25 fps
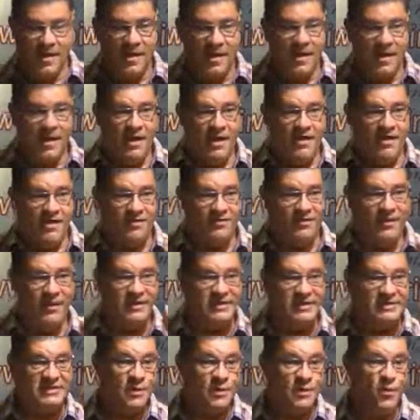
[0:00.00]
There is
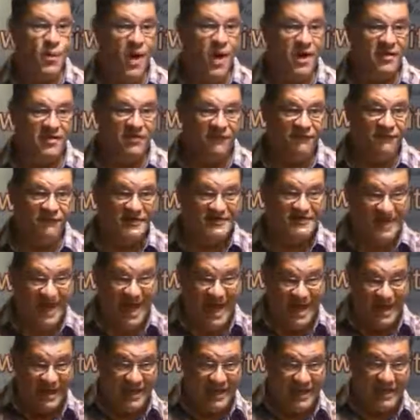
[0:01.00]
one
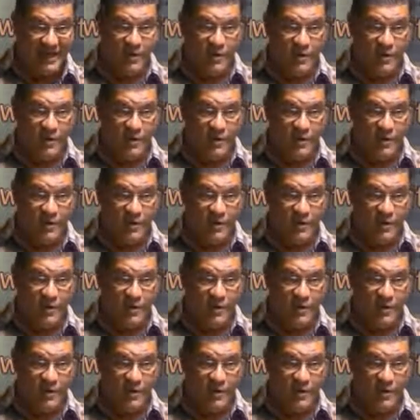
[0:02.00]
fatality or